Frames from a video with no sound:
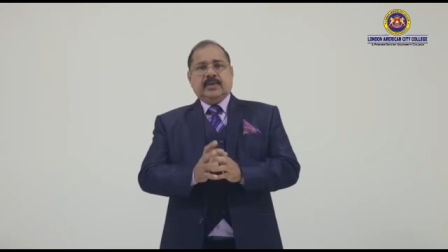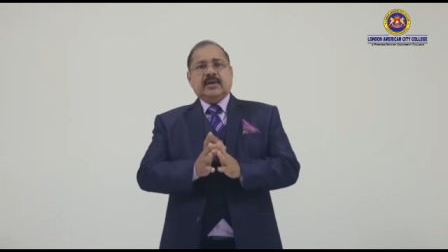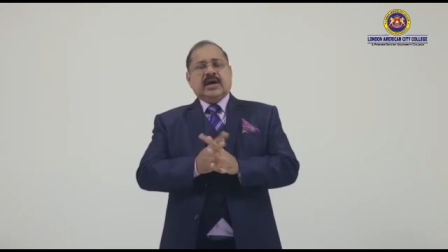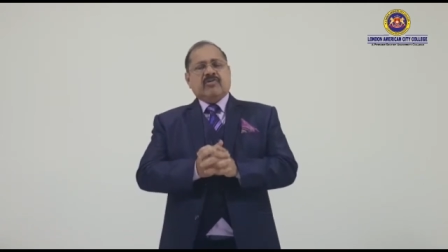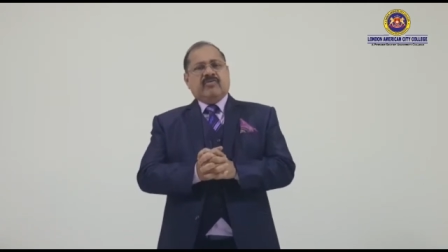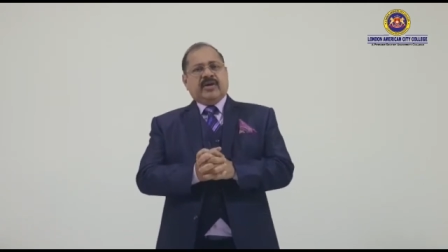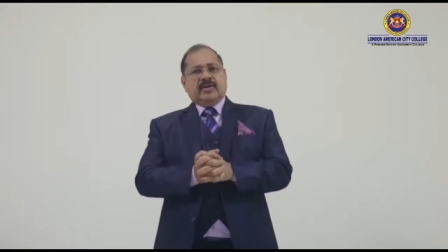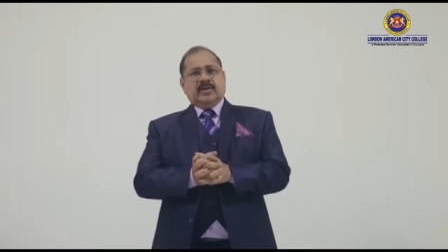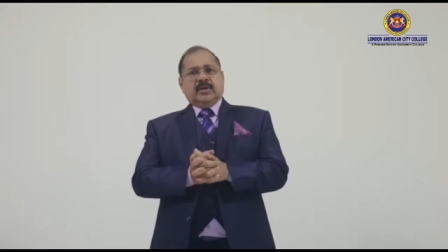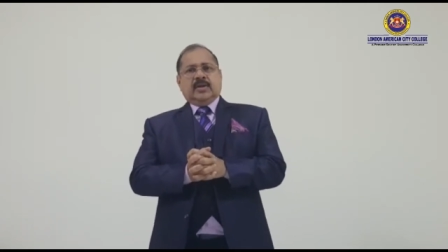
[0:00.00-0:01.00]

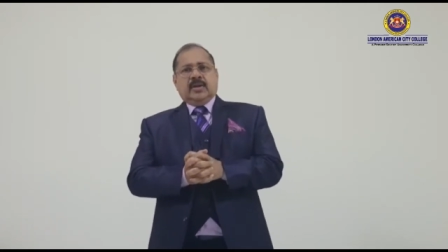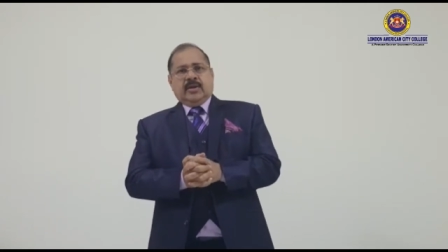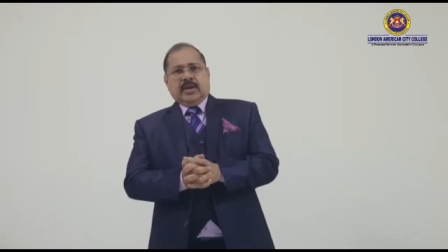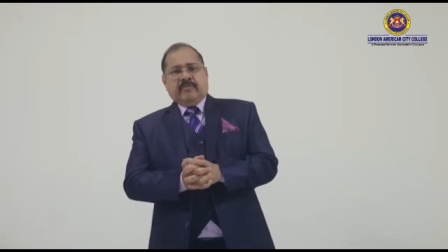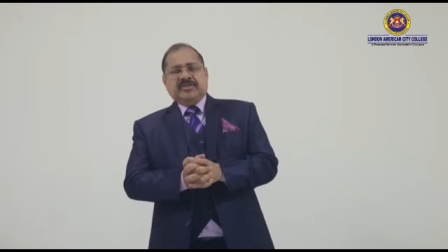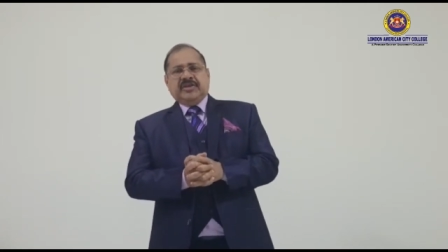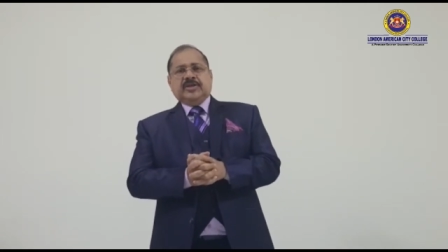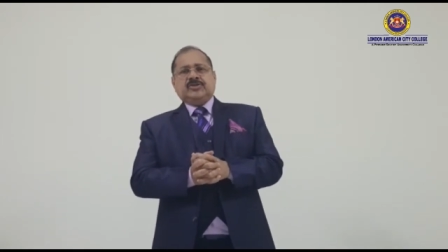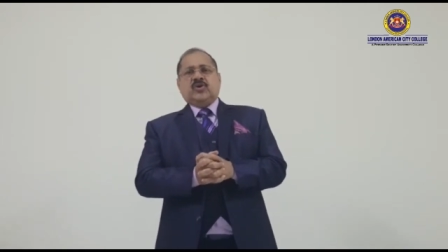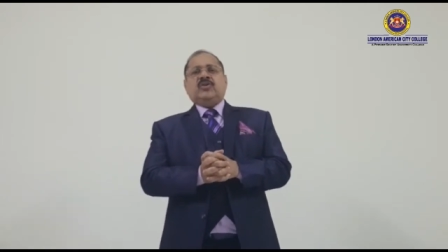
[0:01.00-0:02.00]
However, everything
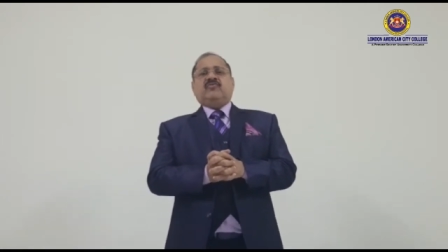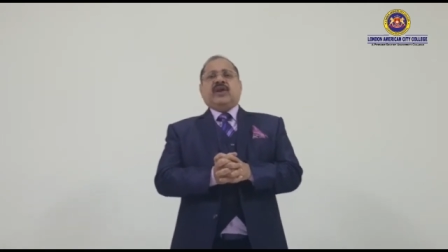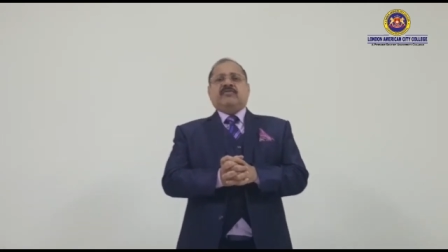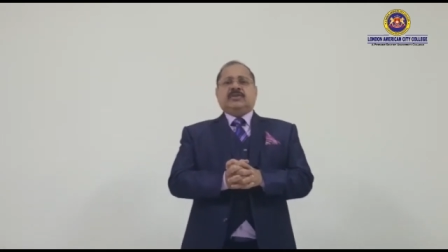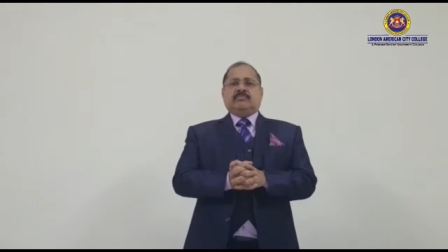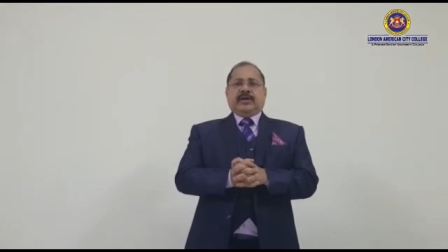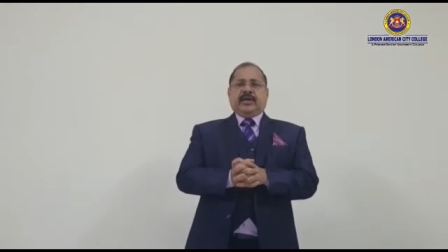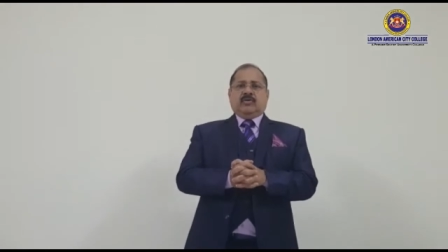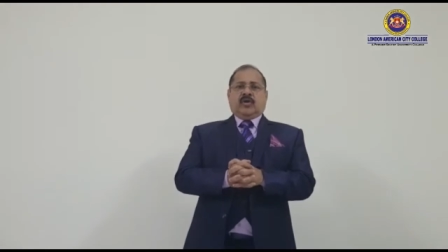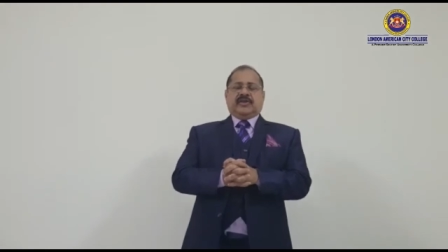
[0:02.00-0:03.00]
is not well with
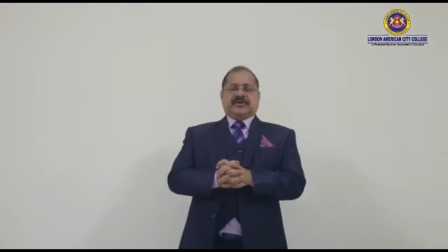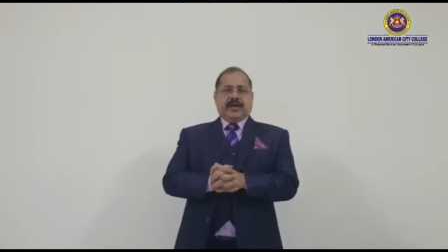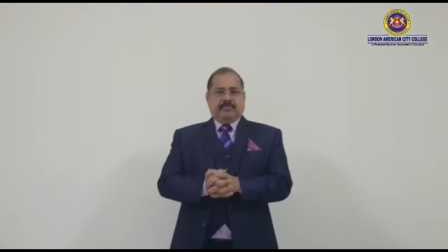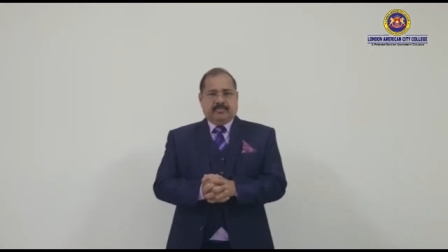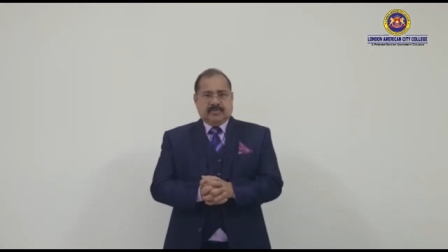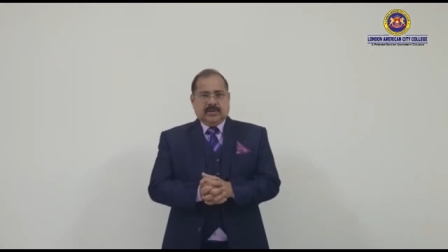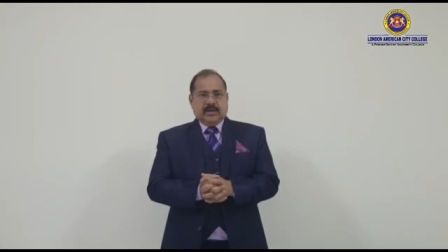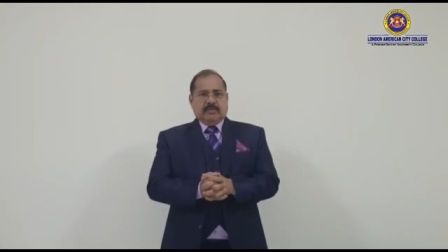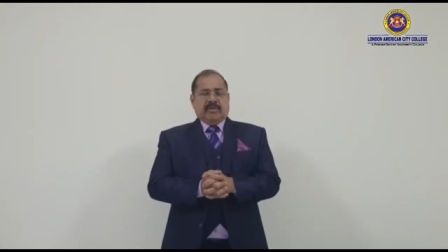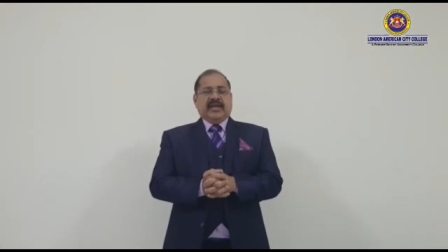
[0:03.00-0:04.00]
money all the time.
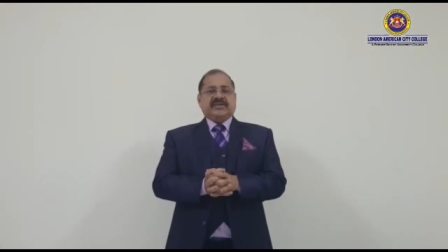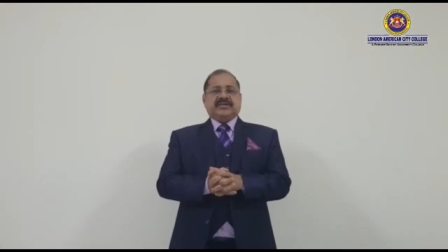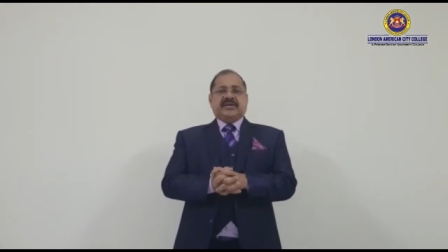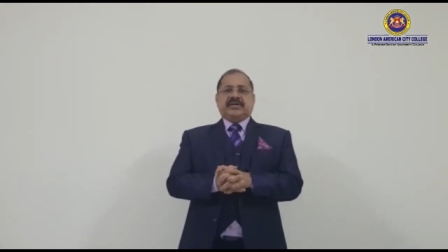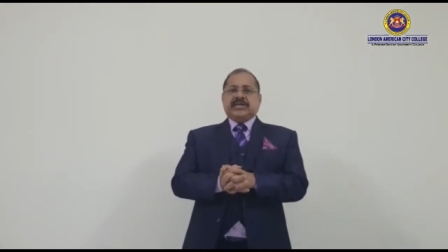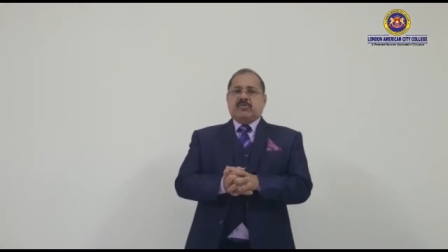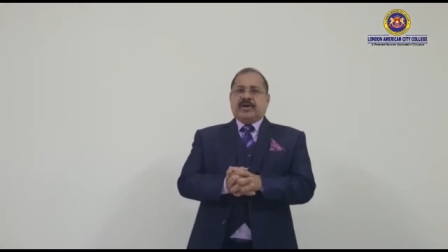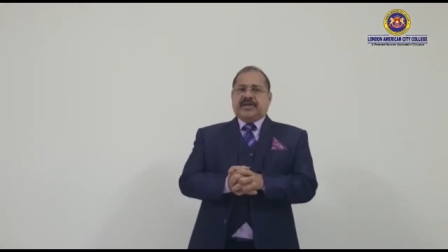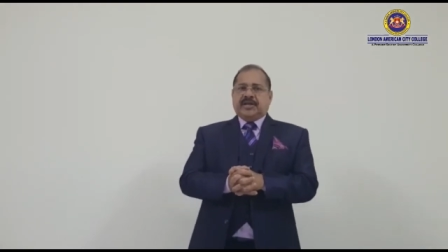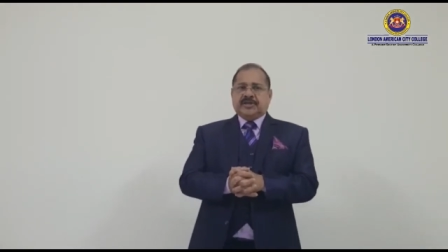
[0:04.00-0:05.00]
Money has certain
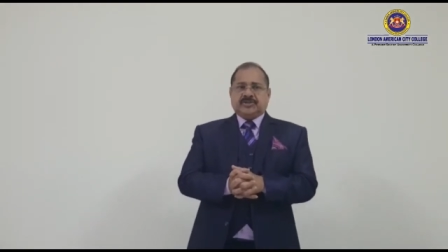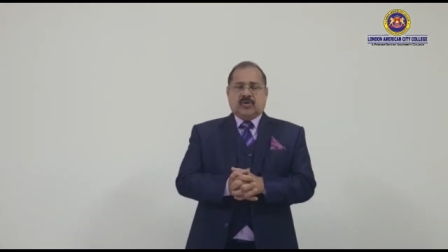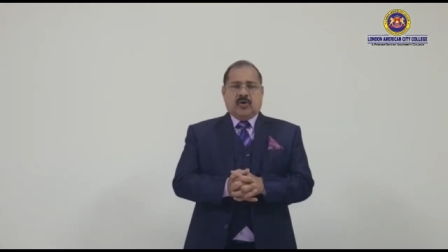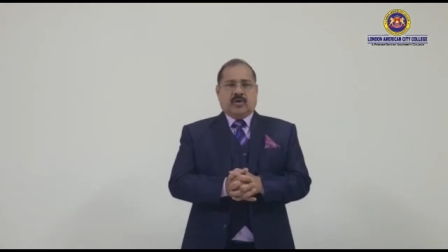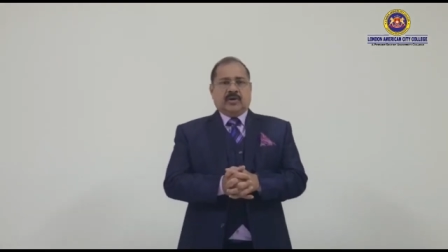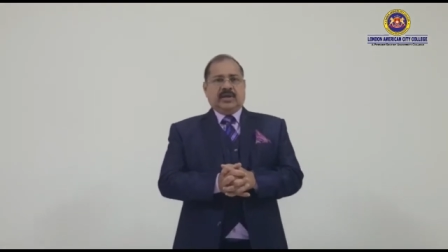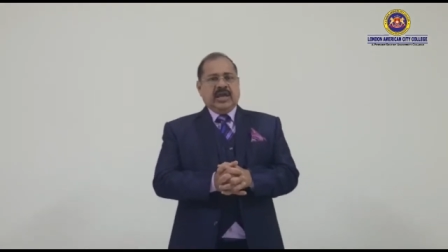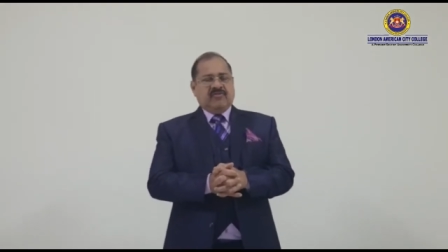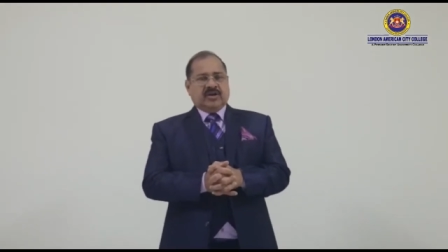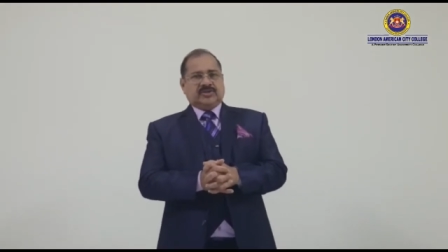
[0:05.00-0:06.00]
disadvantages or
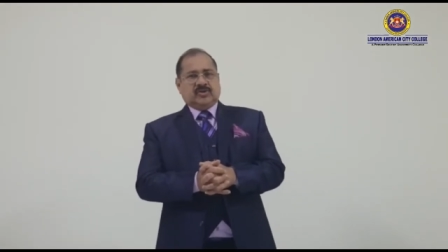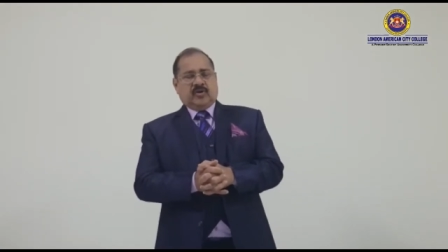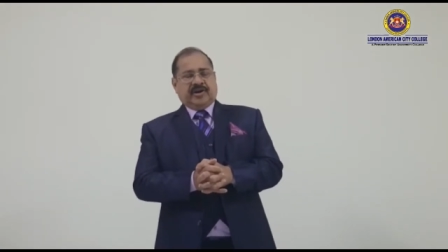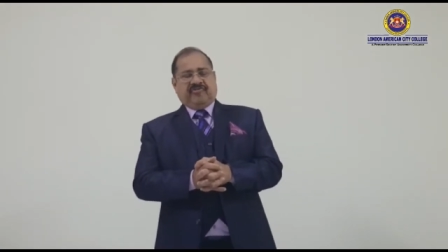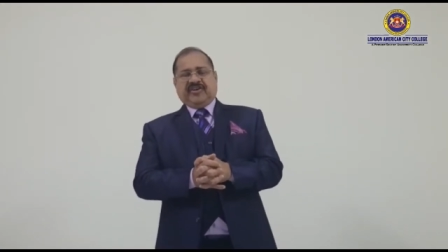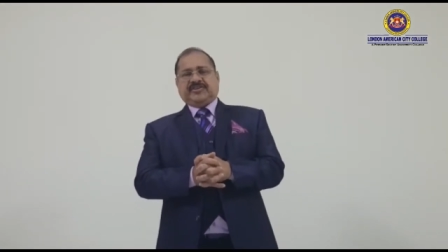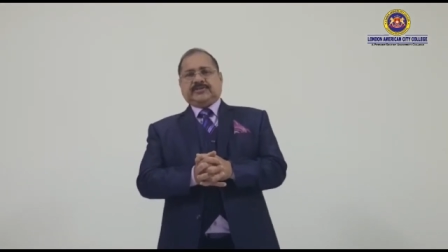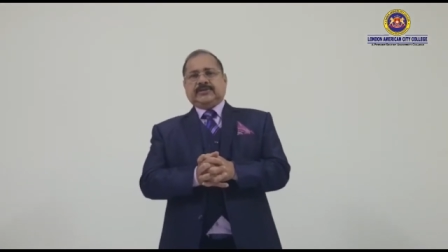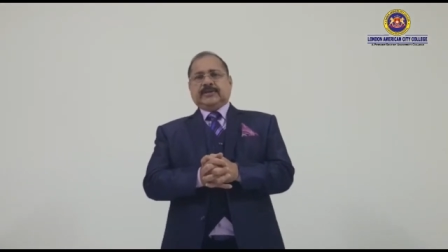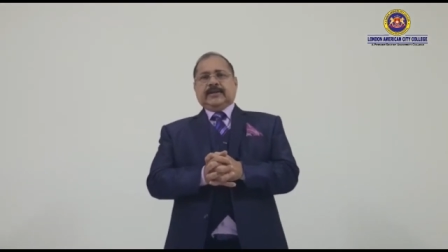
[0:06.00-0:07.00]
evils or defects.